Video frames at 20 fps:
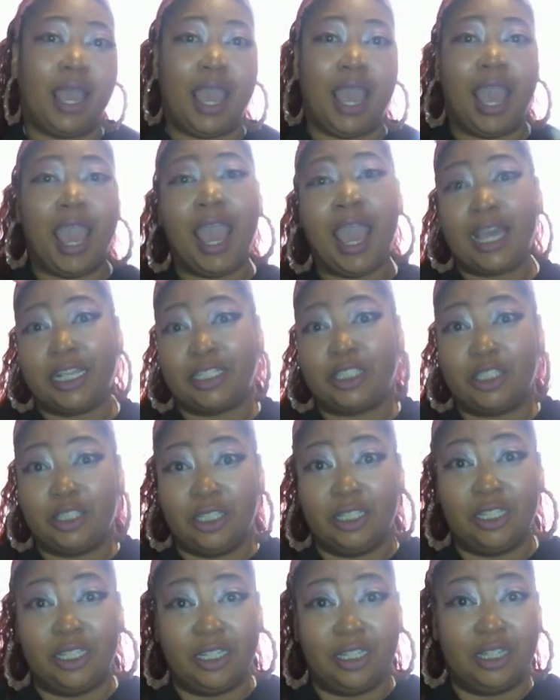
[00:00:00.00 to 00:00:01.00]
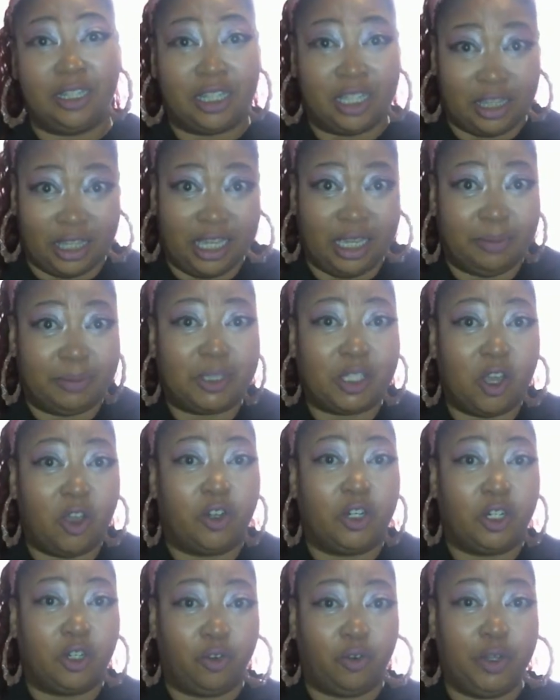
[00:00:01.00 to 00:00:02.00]
as the theme song
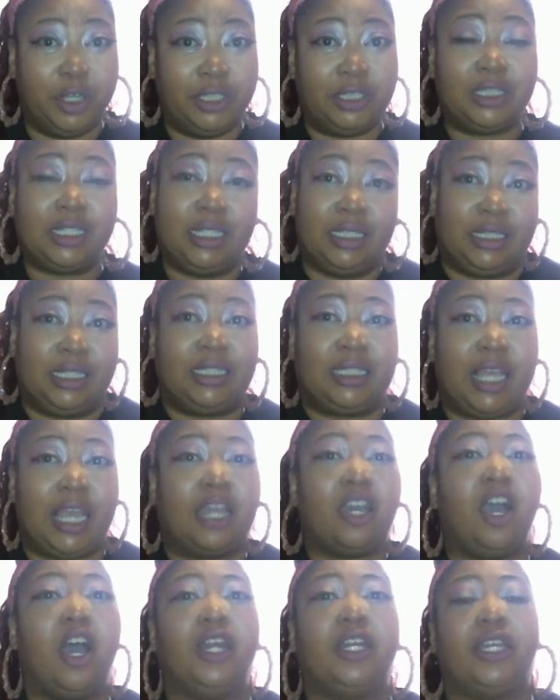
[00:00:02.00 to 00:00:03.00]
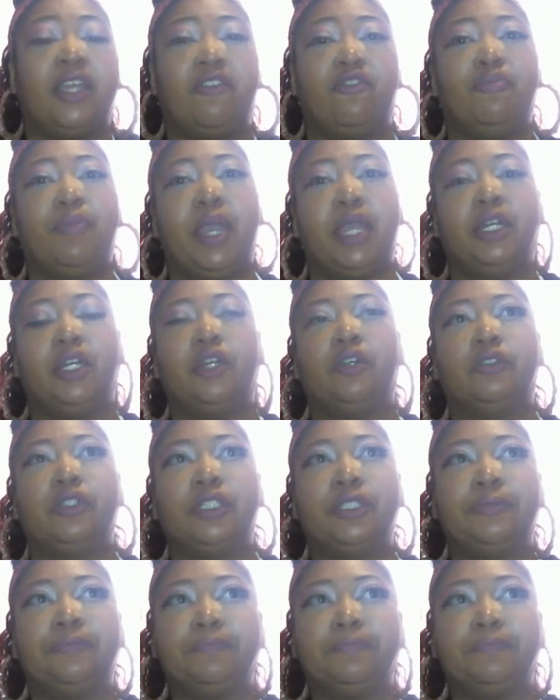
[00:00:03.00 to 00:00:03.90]
to Grease because it's iconic. Everybody knows it.